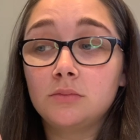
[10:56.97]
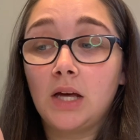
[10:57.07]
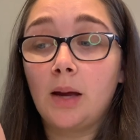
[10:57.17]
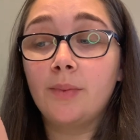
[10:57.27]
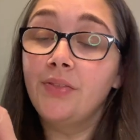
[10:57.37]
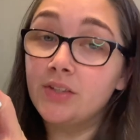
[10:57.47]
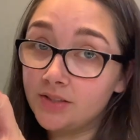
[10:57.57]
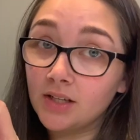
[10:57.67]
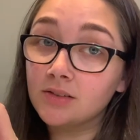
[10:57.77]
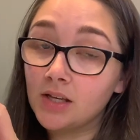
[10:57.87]
Like, I mean, there's
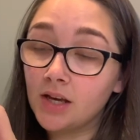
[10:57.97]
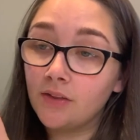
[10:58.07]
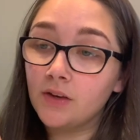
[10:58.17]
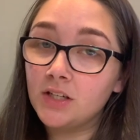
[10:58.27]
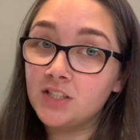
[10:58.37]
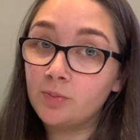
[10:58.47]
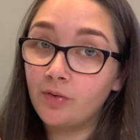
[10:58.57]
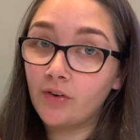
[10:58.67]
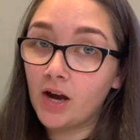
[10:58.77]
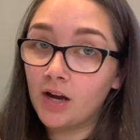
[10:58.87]
six here and there needs to
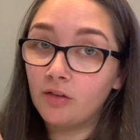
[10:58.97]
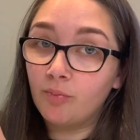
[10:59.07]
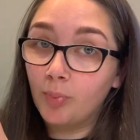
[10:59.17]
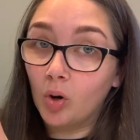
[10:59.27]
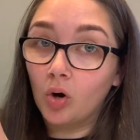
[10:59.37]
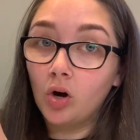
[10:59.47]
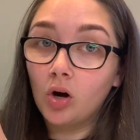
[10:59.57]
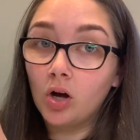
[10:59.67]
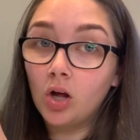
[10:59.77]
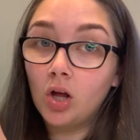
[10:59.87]
be five,
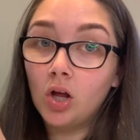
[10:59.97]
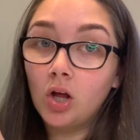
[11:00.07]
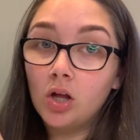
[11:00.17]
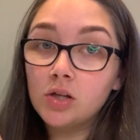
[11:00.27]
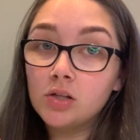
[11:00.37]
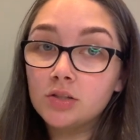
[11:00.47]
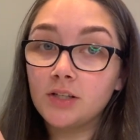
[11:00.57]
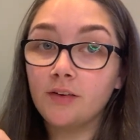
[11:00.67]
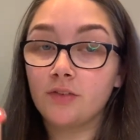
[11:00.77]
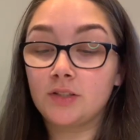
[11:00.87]
but
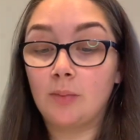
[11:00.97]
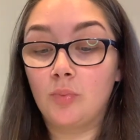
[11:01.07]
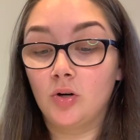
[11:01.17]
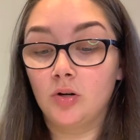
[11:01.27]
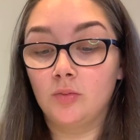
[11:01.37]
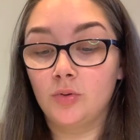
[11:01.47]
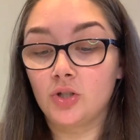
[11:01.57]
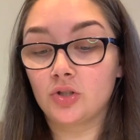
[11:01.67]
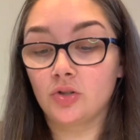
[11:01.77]
say for example, we just